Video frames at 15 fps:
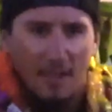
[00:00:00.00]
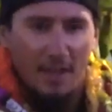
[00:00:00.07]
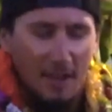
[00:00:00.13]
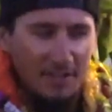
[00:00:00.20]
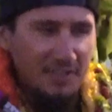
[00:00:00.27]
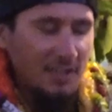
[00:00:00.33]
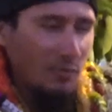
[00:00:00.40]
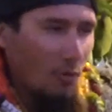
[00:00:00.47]
I
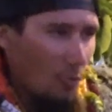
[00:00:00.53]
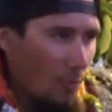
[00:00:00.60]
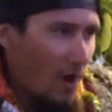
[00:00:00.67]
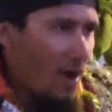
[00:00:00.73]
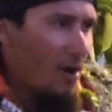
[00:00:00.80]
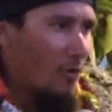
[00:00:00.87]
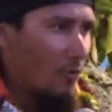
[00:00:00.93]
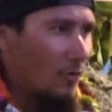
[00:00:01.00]
was thinking, oh
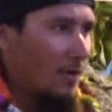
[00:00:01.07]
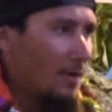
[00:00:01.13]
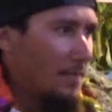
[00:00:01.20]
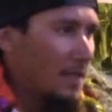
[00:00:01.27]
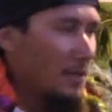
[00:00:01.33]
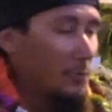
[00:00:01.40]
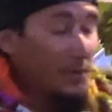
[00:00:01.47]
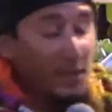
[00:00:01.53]
wow,
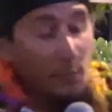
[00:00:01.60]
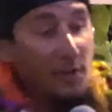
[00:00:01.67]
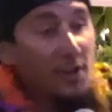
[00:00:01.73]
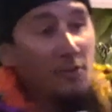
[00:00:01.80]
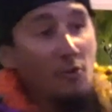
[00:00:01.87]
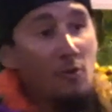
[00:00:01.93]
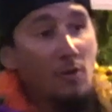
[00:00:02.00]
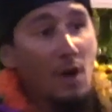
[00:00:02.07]
we didn't, we
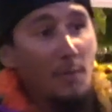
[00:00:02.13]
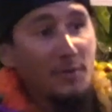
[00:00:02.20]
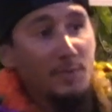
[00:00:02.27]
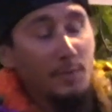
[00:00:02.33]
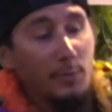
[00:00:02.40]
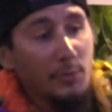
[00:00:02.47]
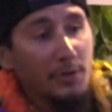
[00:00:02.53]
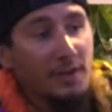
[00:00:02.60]
didn't know how much
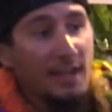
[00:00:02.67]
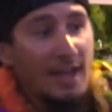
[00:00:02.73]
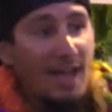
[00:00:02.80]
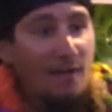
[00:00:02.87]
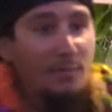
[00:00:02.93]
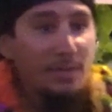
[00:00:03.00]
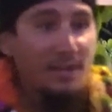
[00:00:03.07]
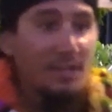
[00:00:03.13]
people we were going to
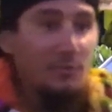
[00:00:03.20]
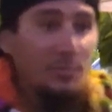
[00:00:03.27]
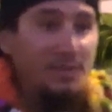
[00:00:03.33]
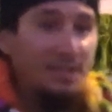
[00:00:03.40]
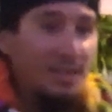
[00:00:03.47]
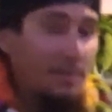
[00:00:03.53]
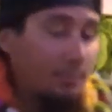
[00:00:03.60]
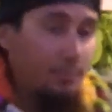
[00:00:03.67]
have because we
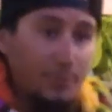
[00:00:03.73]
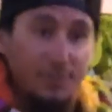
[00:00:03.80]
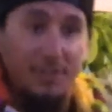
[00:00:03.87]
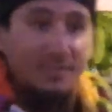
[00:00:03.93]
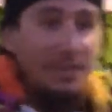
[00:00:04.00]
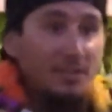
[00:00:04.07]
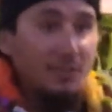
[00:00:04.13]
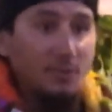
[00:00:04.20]
didn't put
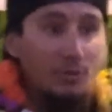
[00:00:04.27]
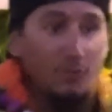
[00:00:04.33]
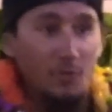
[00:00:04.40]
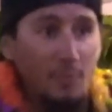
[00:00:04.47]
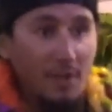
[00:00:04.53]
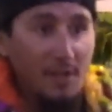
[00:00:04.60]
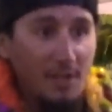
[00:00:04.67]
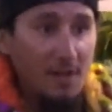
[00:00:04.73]
this on social
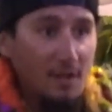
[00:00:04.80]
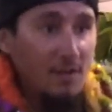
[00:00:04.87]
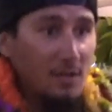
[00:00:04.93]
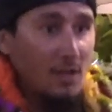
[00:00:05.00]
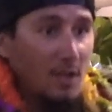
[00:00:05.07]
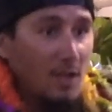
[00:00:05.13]
media.